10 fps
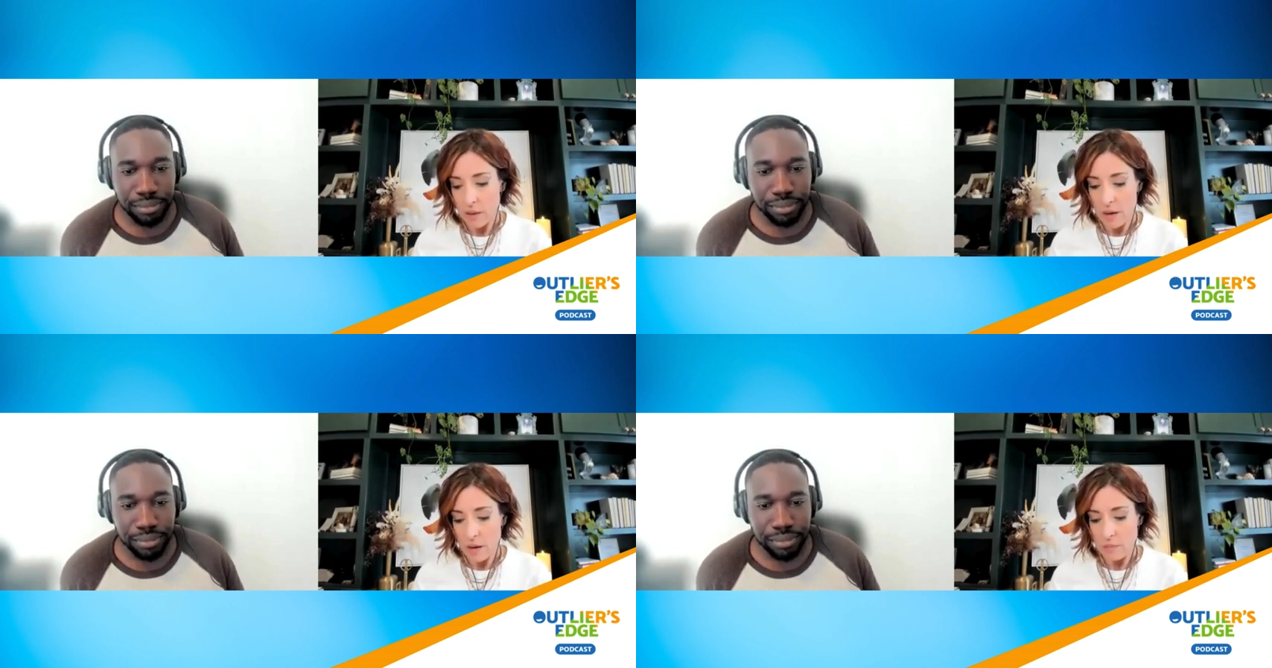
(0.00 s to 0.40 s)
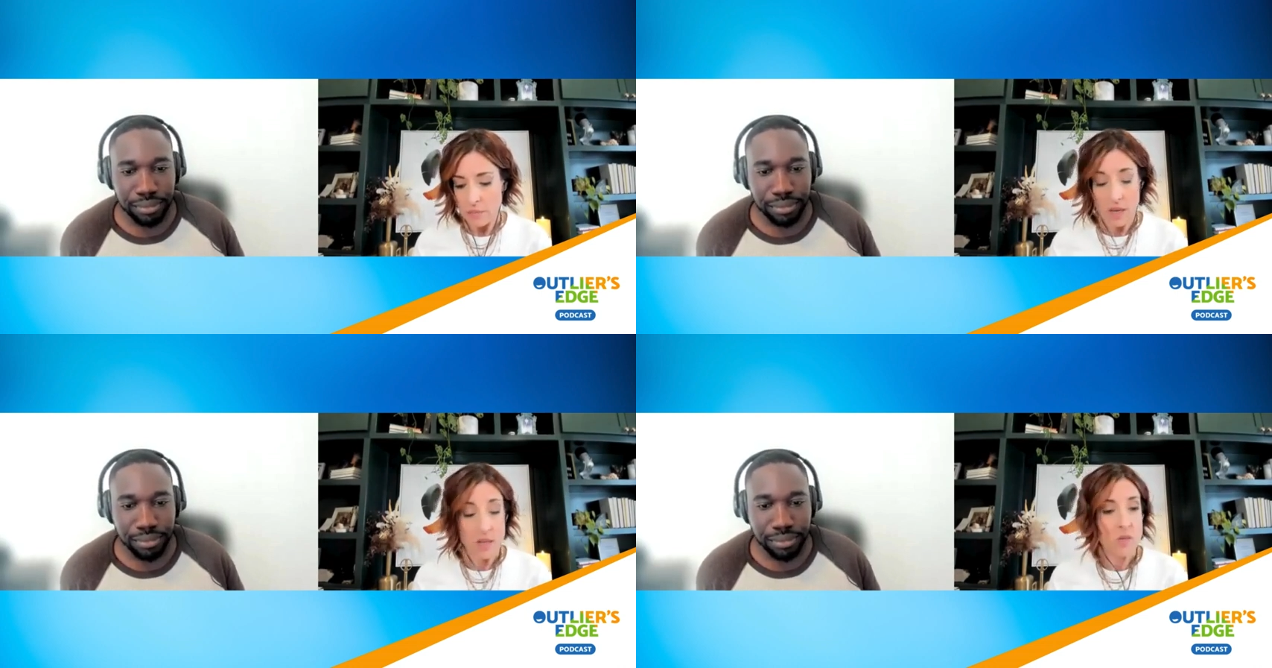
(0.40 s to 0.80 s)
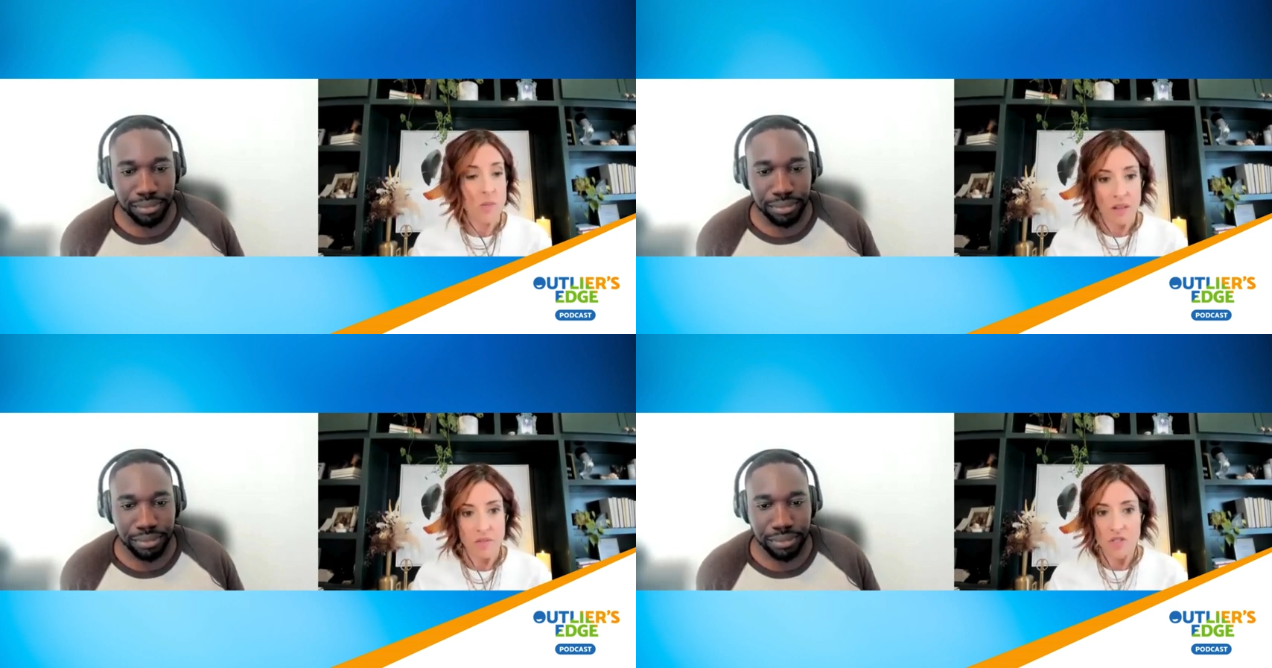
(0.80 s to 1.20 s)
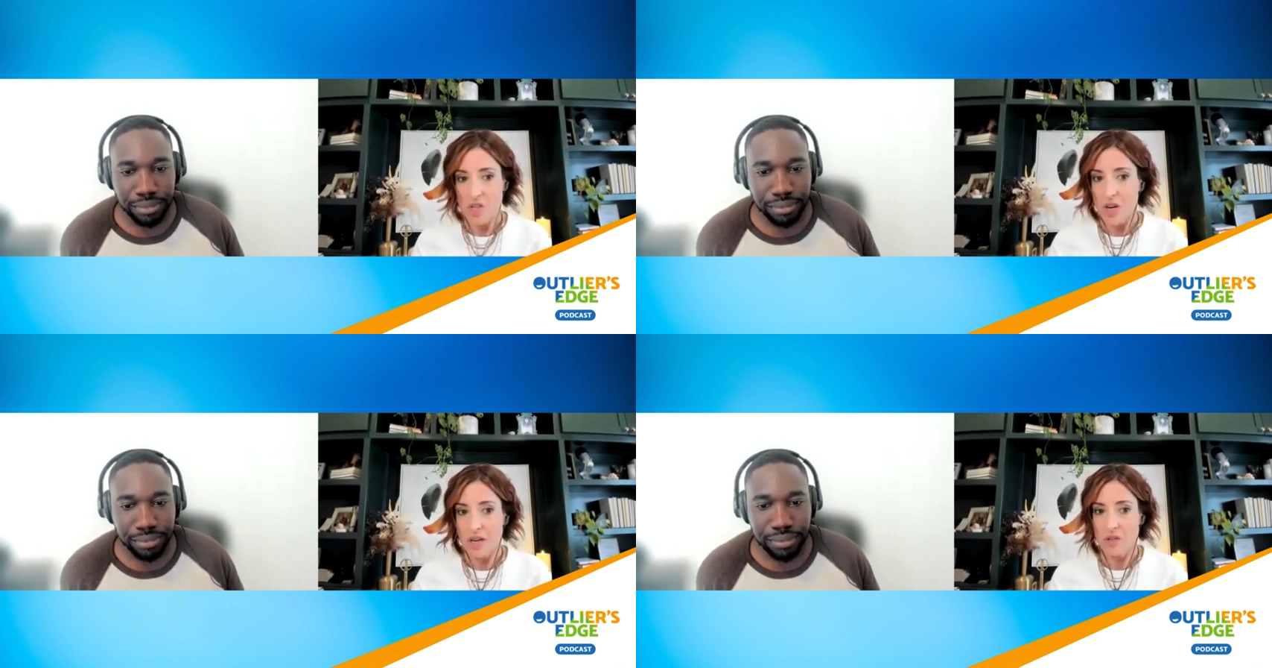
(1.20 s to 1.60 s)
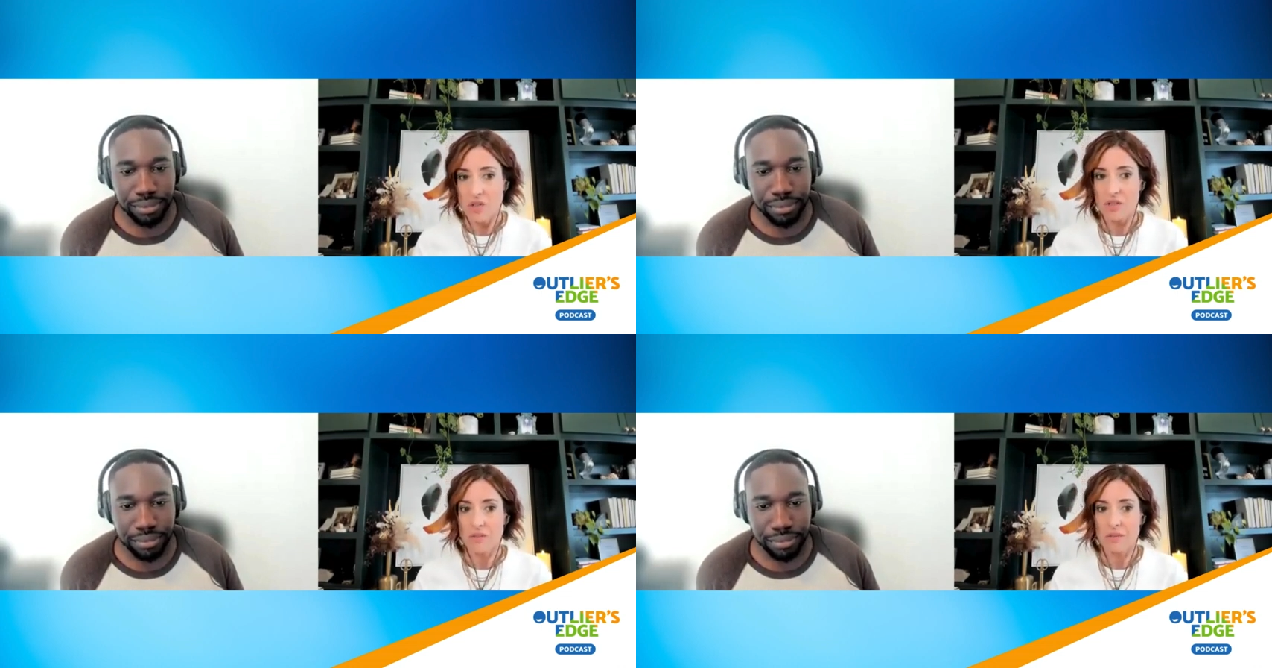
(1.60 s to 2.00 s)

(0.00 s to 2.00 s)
Speaker 1: um, yes my life has changed